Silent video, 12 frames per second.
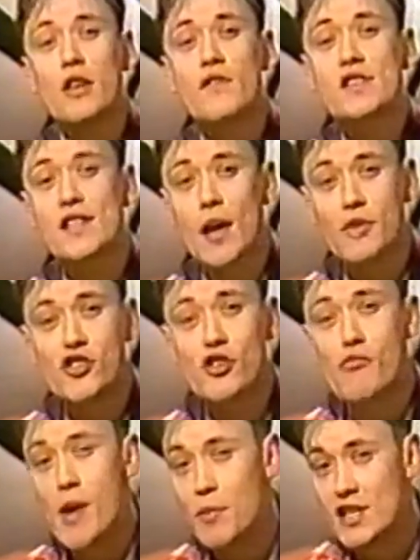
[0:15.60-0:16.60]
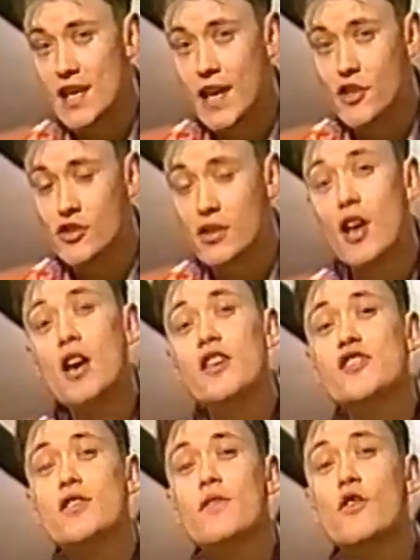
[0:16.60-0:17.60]
they've established a reputation
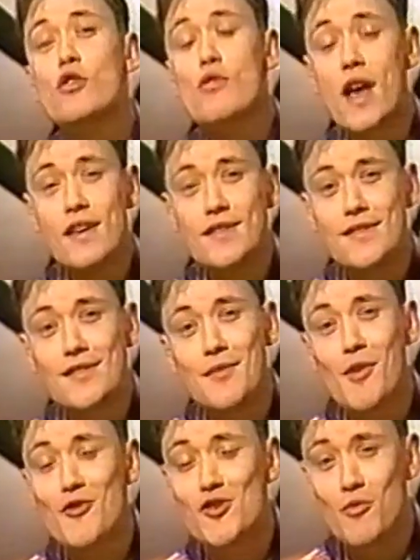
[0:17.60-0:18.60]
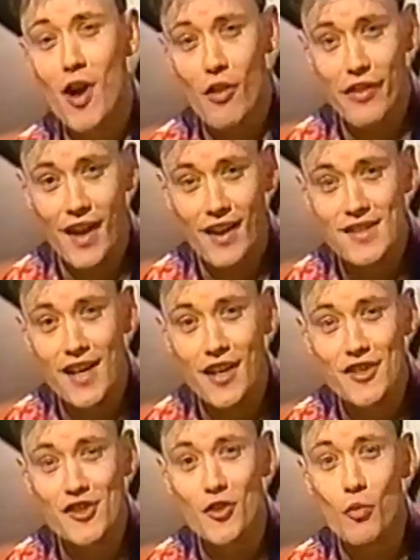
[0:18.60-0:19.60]
as two of the greatest and most wealthy
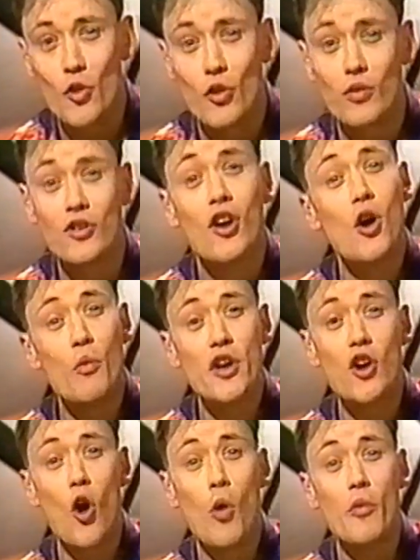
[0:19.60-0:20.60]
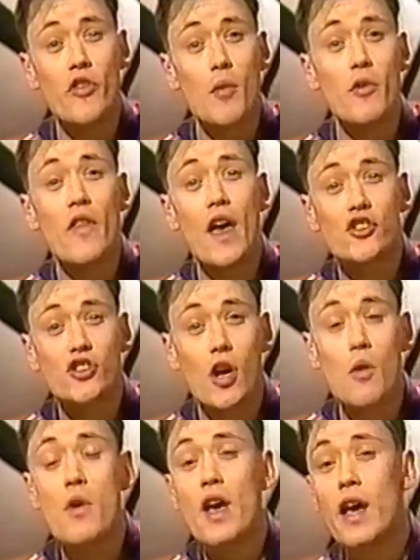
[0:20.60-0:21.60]
entertainers in the world. We caught up with them in their
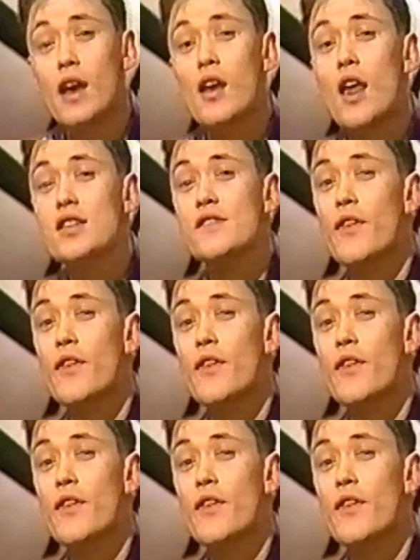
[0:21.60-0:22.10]
show in Las